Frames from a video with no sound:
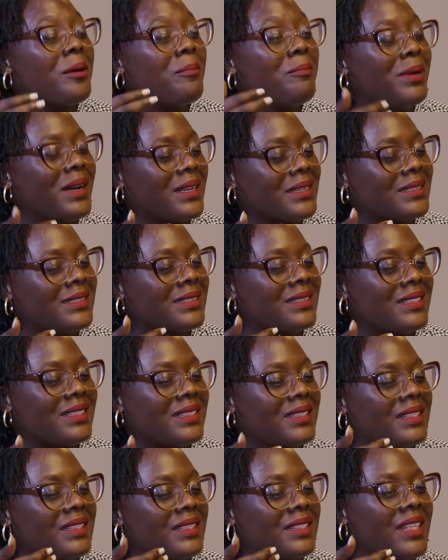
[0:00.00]
But
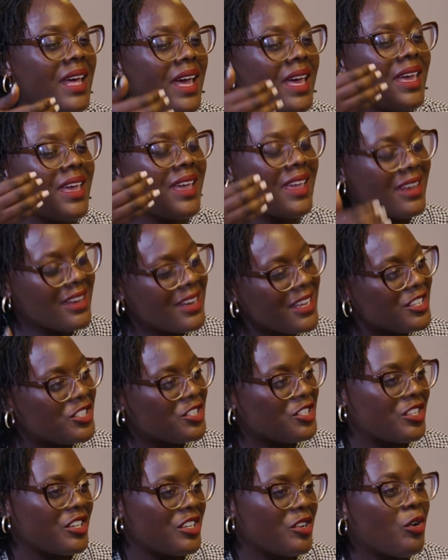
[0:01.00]
the
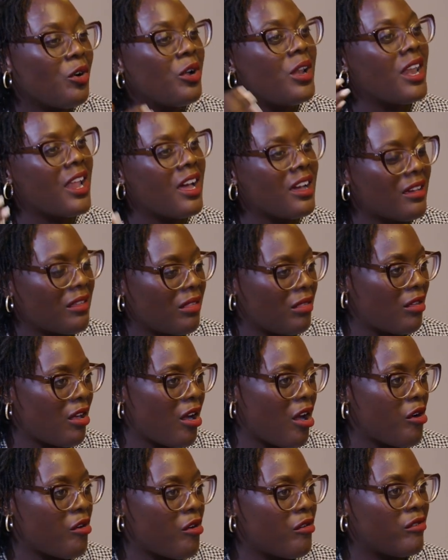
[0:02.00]
energy or lack
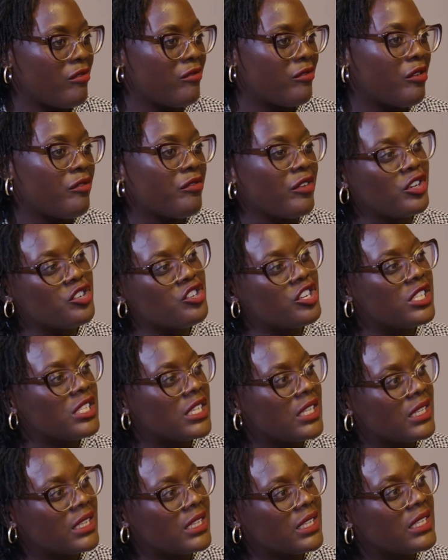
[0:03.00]
thereof of
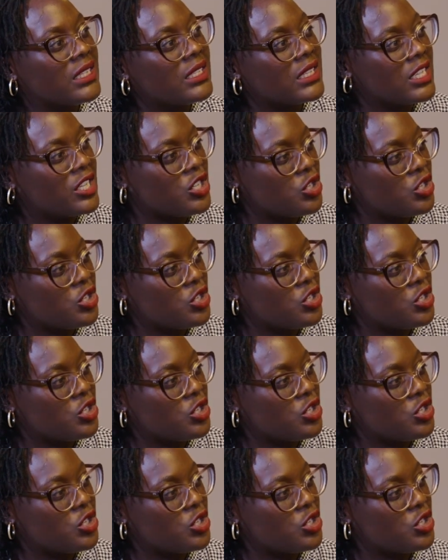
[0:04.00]
addressing these